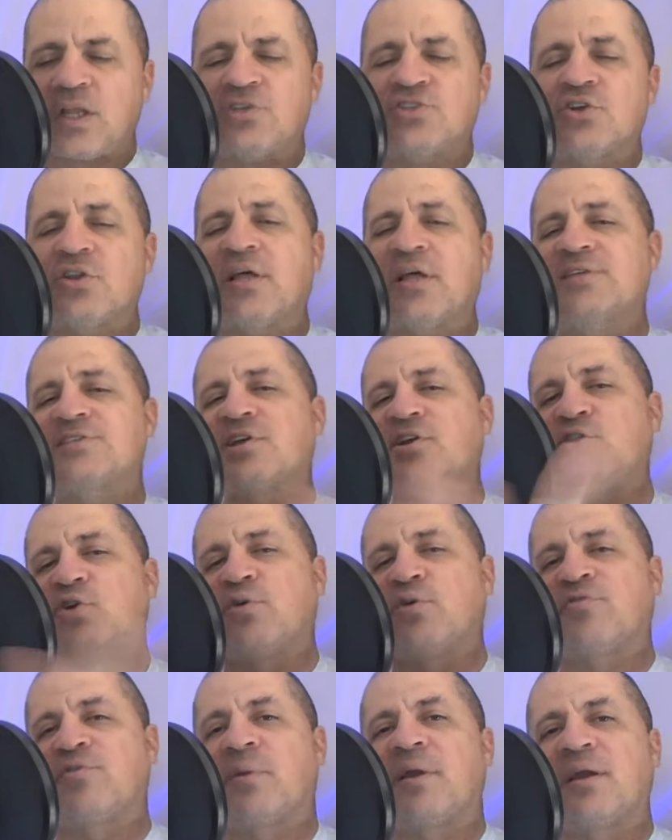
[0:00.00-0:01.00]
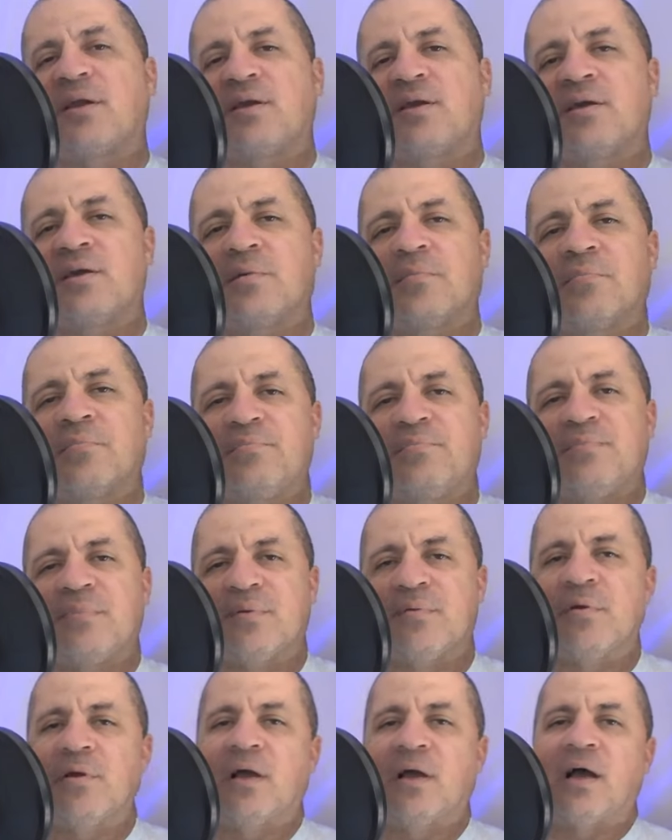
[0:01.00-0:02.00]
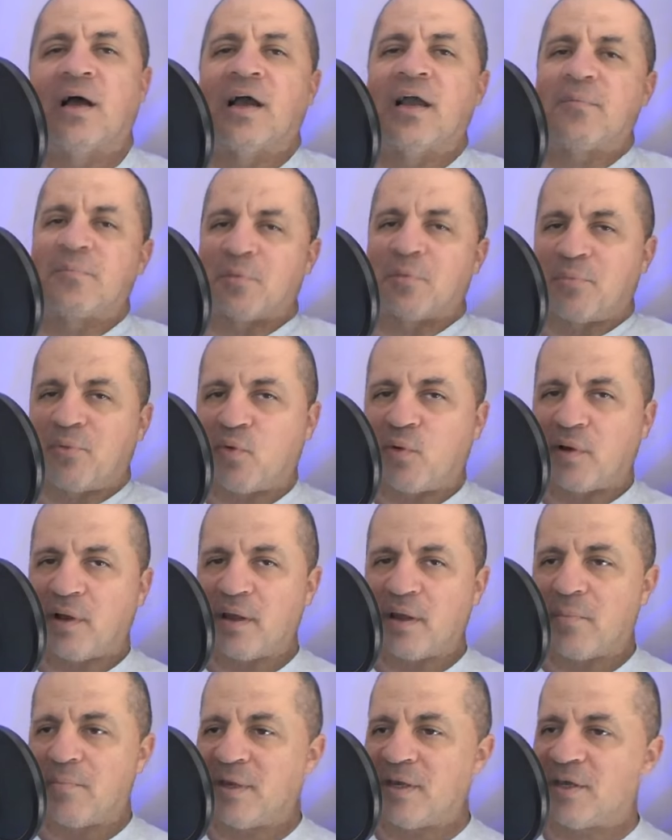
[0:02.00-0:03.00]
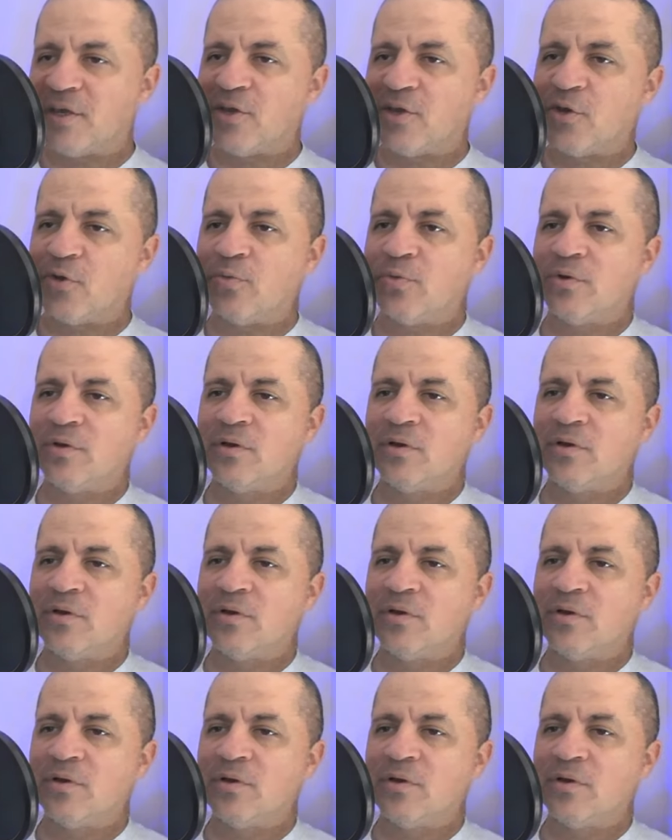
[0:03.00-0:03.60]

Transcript: So that's gonna do it for me. I am your boy BQ.